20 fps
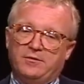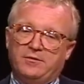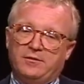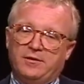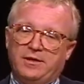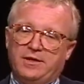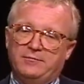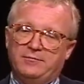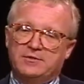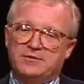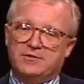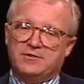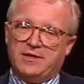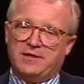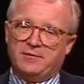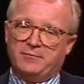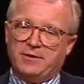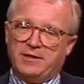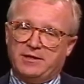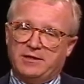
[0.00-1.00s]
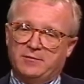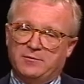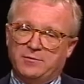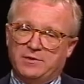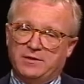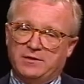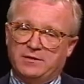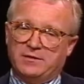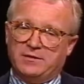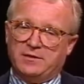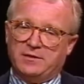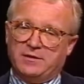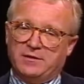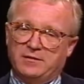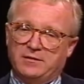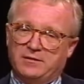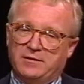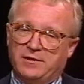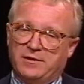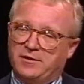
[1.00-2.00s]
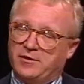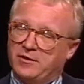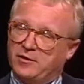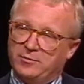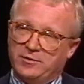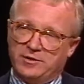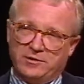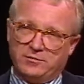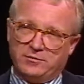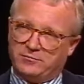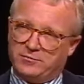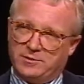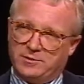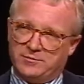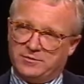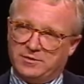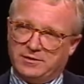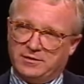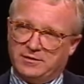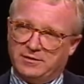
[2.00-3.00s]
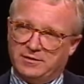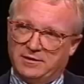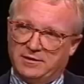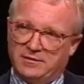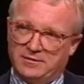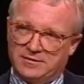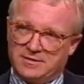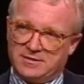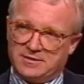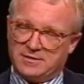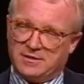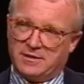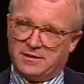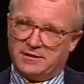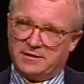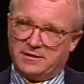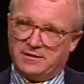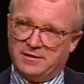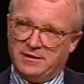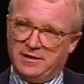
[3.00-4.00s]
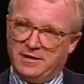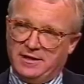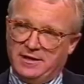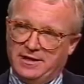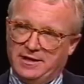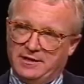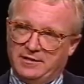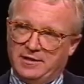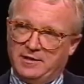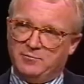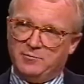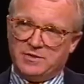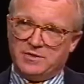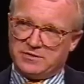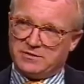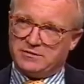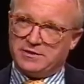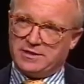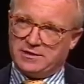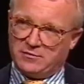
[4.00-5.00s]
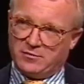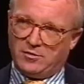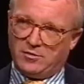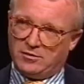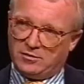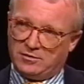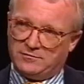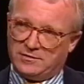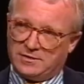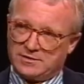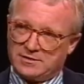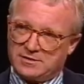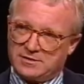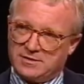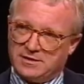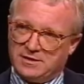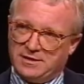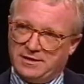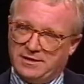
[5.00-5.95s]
Language that way can be terribly corrupting in a society and can mislead all of us.